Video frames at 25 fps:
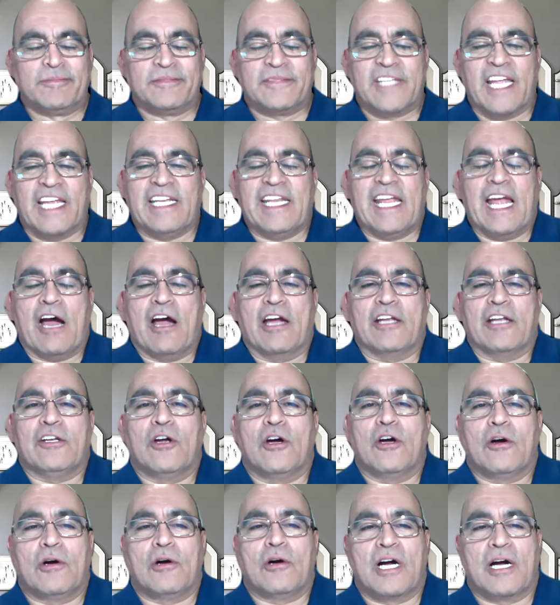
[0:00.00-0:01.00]
Anyhow, I
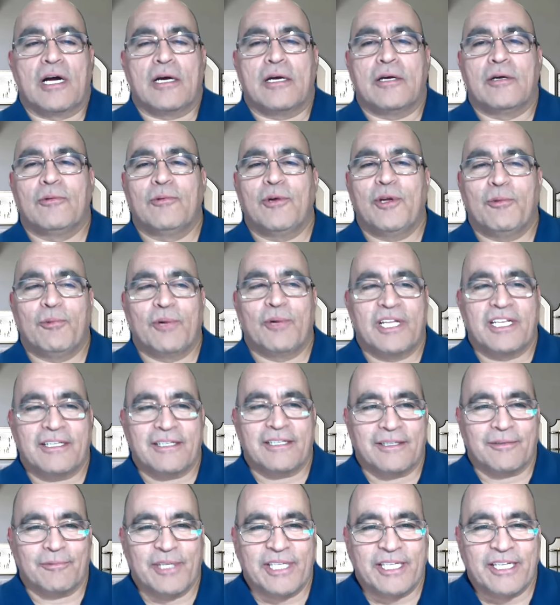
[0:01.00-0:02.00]
know
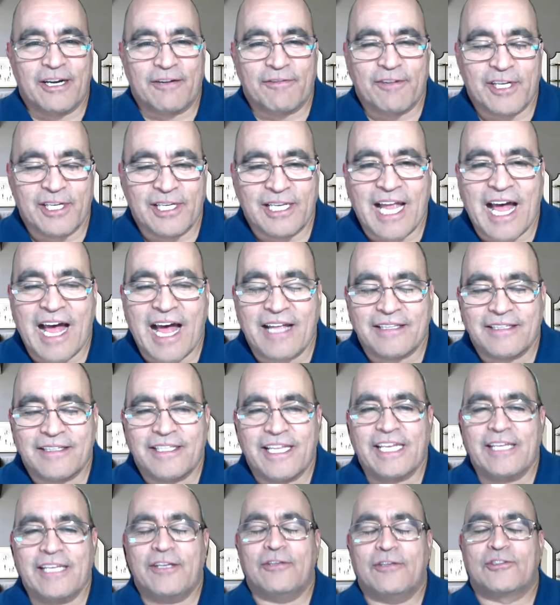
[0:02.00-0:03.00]
we covered a lot.
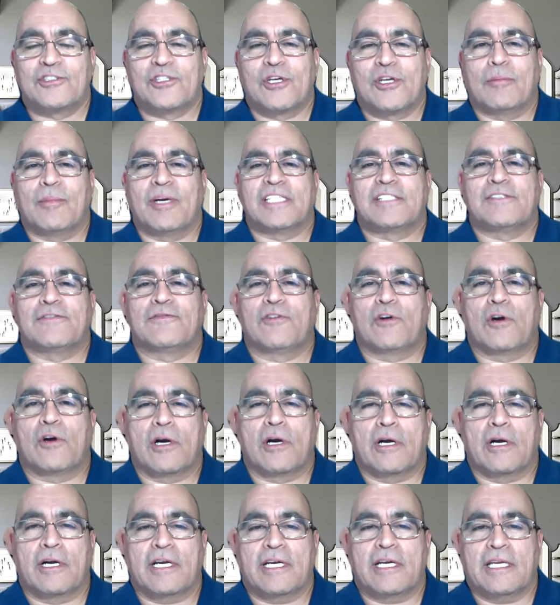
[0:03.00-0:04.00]
Thank you so much
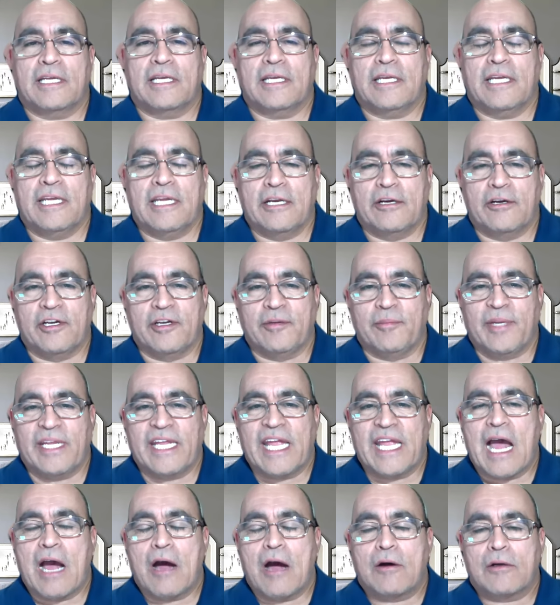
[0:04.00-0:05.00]
for hearing me
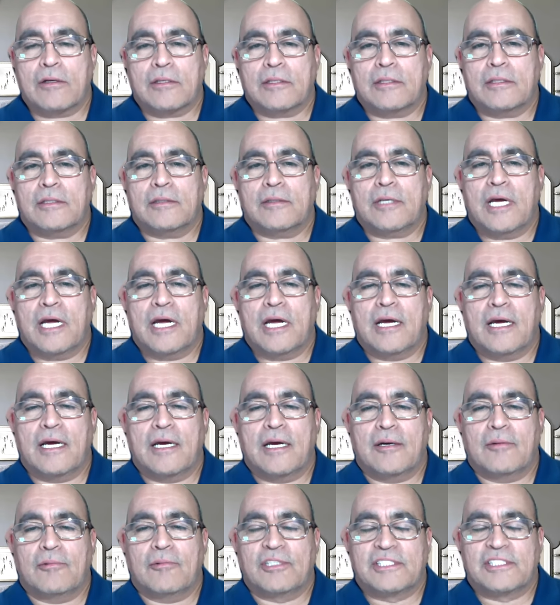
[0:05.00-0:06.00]
out.
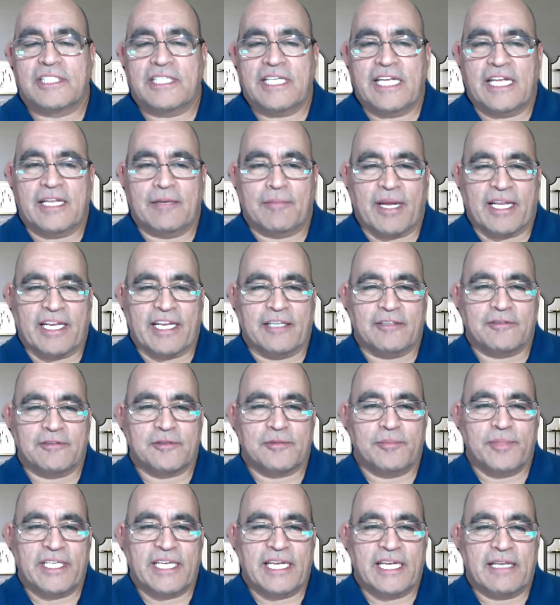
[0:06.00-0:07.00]
Once again, my name is
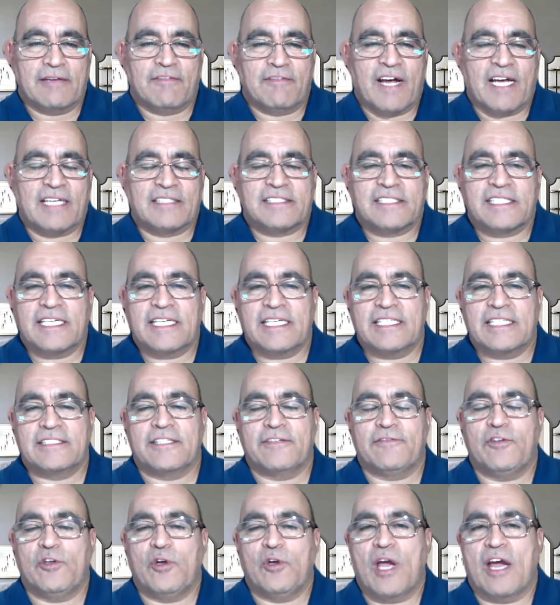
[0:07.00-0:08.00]
Miguel Vazquez.
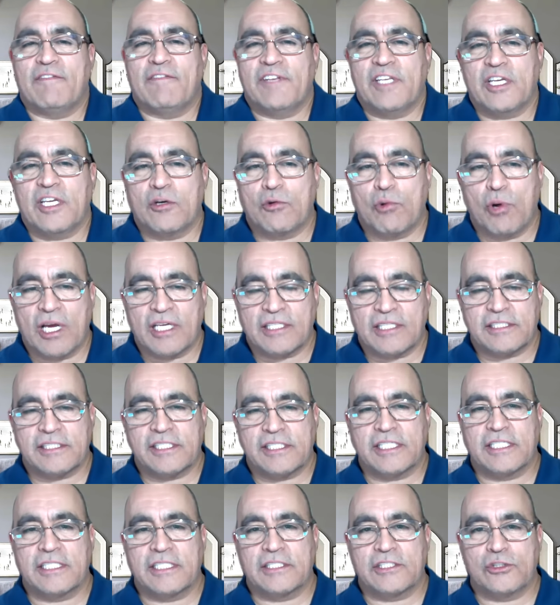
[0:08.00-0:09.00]
If you have any
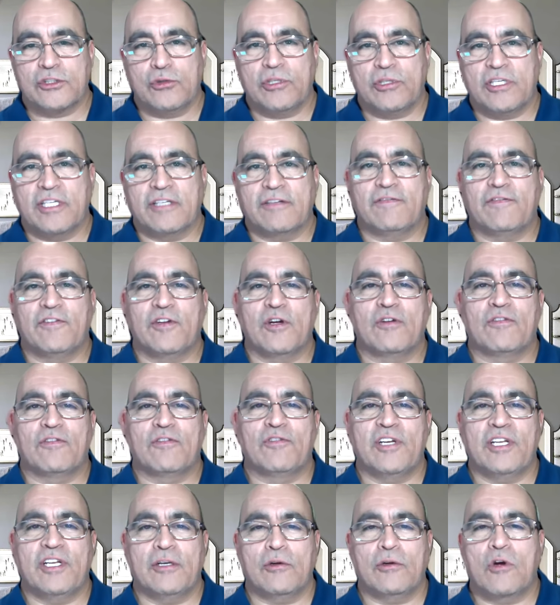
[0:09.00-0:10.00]
questions, you can feel
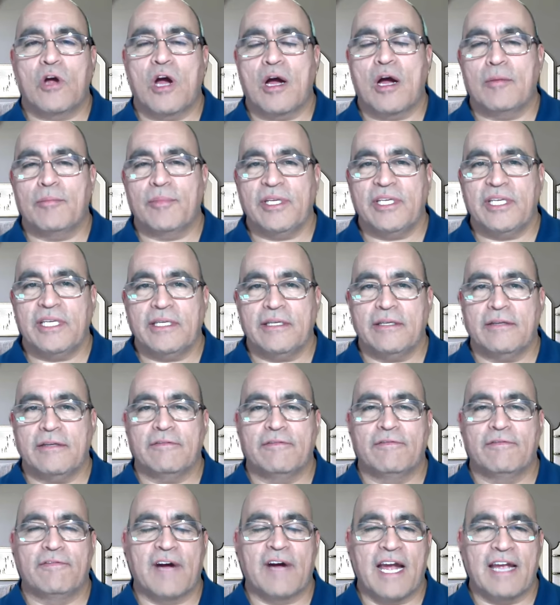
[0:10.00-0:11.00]
free to call me
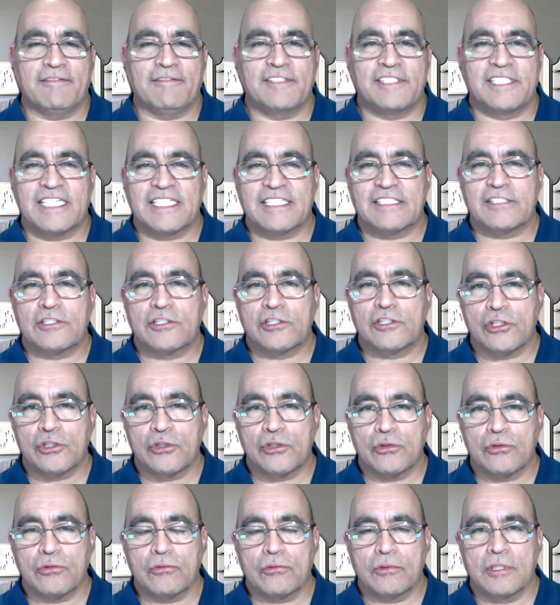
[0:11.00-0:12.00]

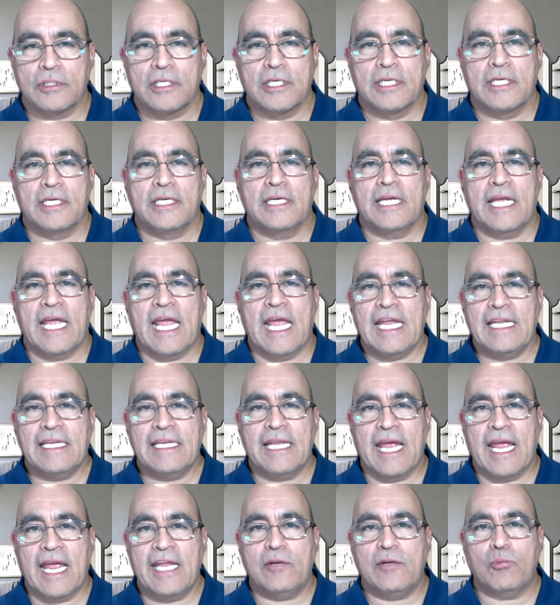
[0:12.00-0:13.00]

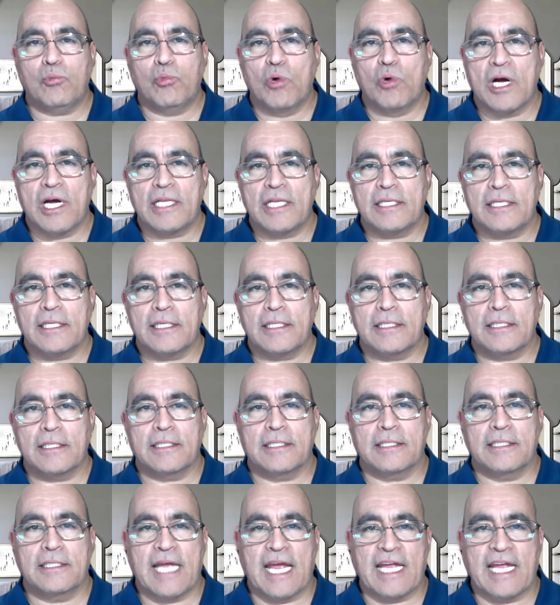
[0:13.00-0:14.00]

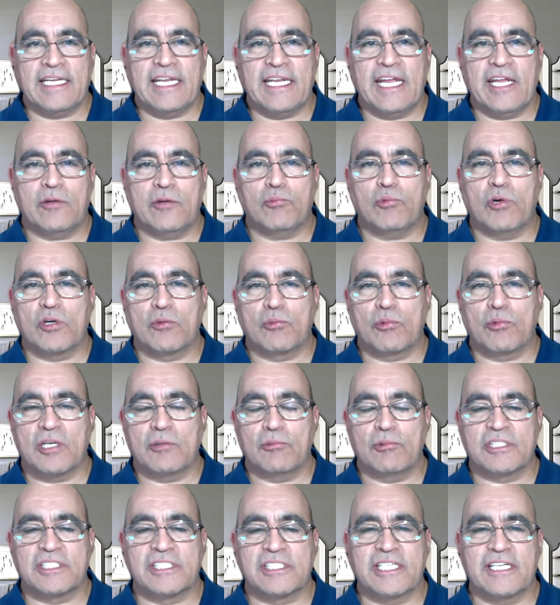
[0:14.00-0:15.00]
562-881-9811.
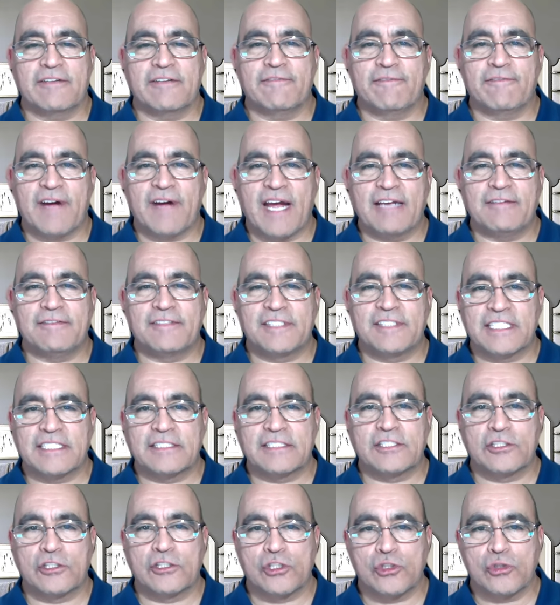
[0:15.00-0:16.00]
Once again,
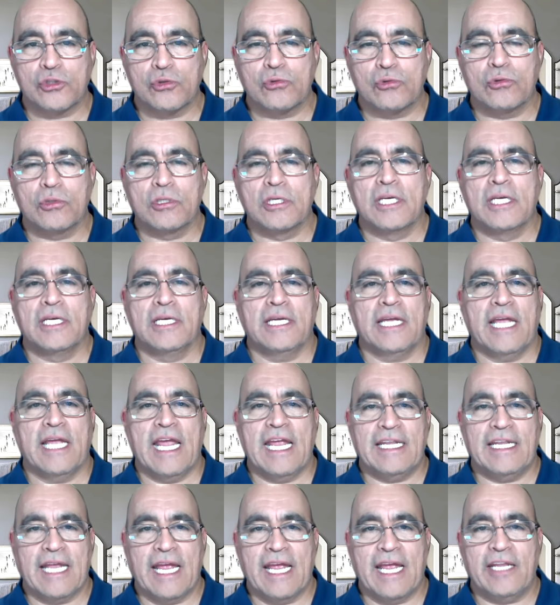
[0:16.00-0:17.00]

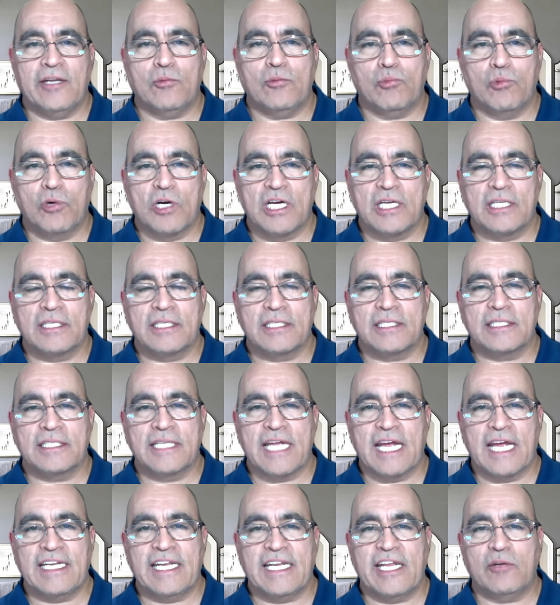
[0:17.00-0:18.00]

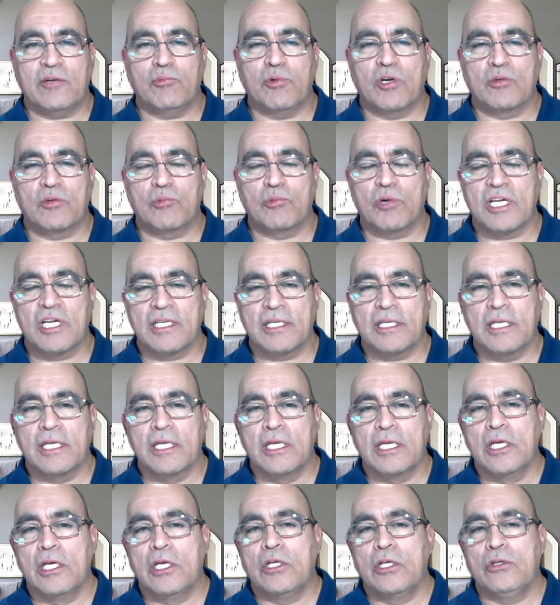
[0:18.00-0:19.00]
562-881-9811.
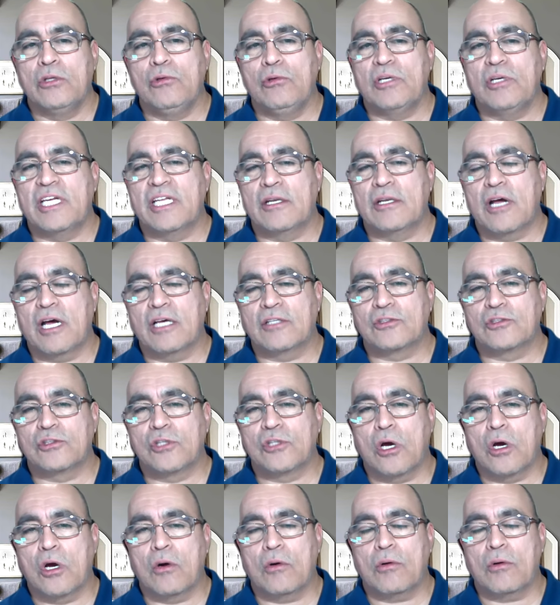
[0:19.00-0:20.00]
You can
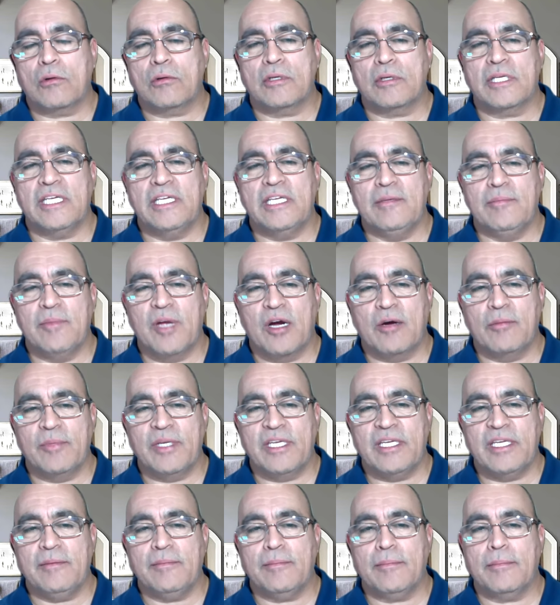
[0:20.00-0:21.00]
also email
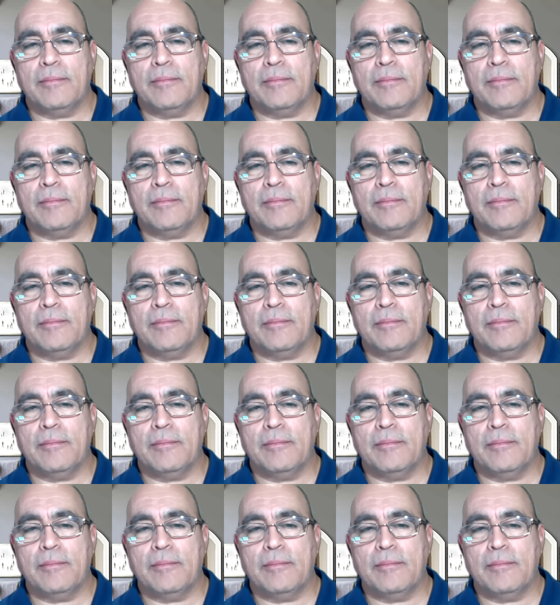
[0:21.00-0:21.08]
me,